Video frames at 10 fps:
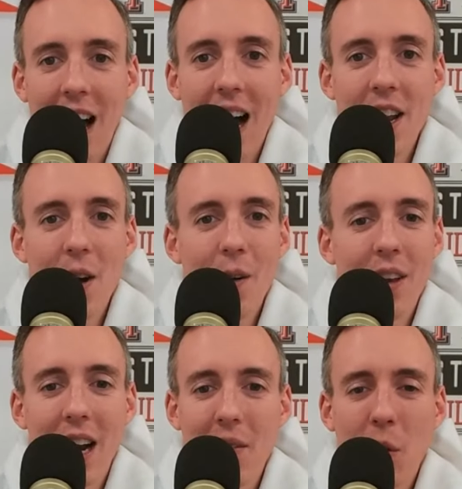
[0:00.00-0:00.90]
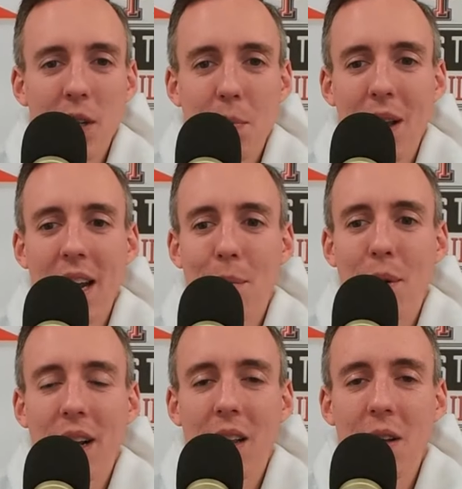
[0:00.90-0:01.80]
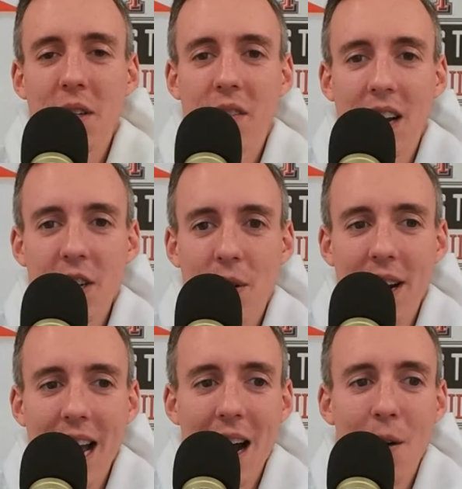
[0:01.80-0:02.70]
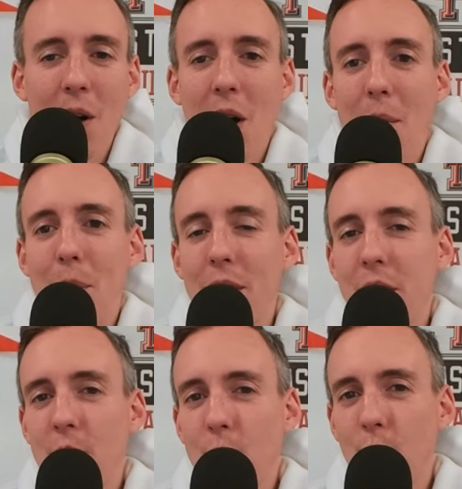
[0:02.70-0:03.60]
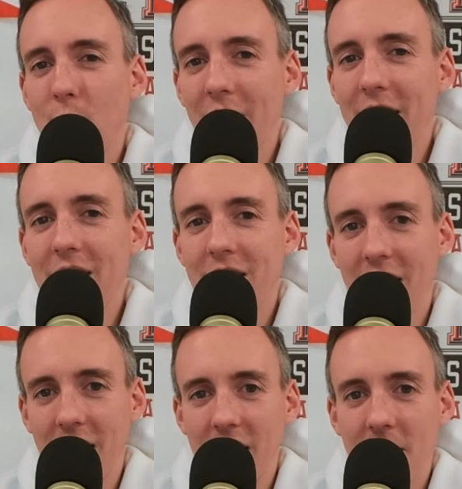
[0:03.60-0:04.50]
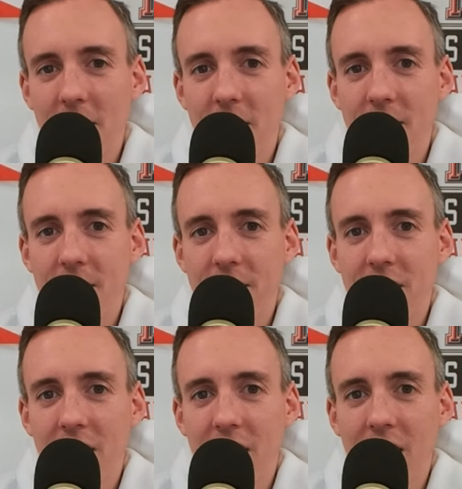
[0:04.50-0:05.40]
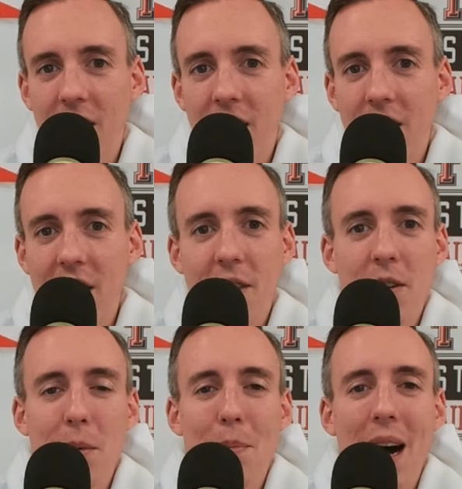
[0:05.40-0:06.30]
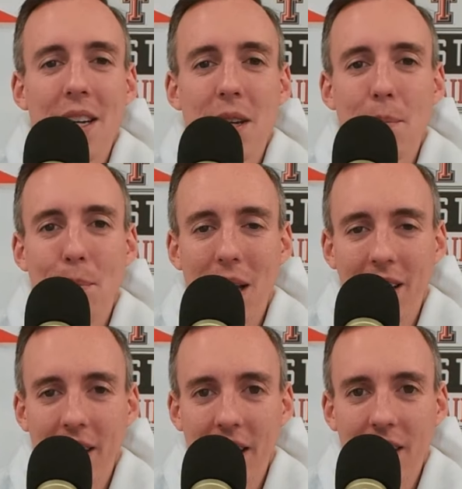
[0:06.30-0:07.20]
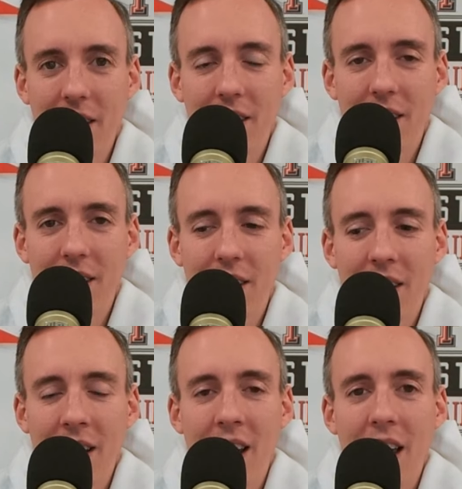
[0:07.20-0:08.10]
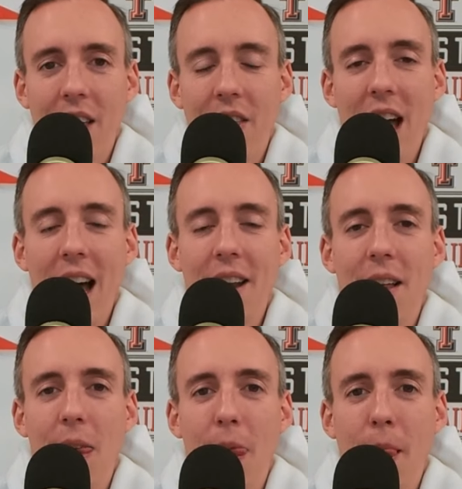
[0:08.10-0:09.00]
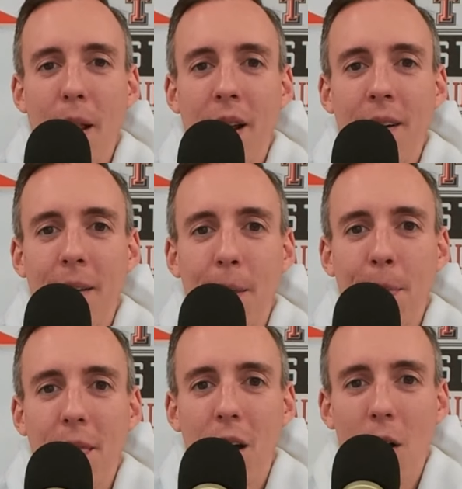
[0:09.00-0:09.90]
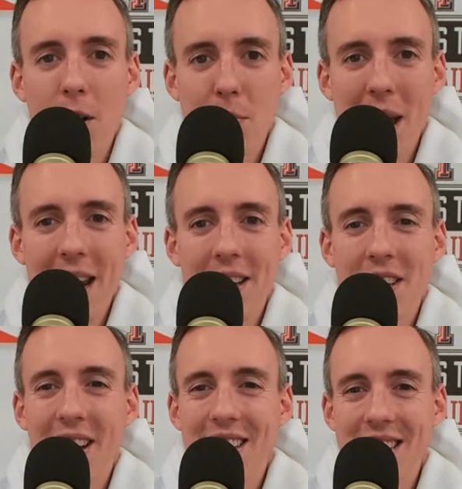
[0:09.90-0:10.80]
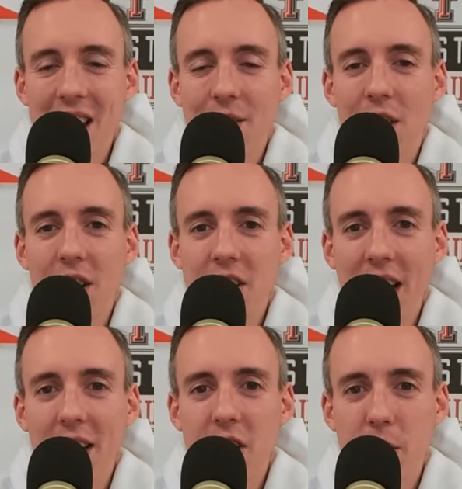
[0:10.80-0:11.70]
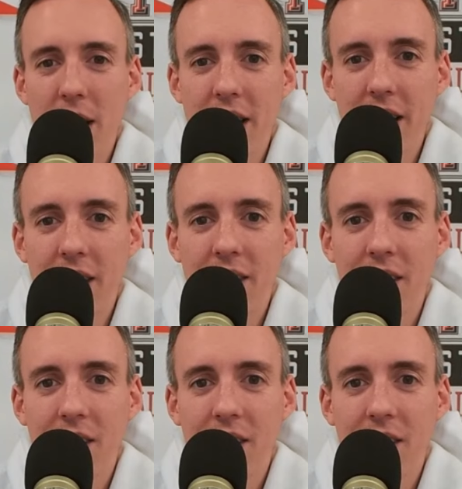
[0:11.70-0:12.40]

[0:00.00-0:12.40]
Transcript: I know that everyone's playing it pretty close to the vest right now, but do you really think that there's a possibility that Arch Manning is going to sit for a second straight year?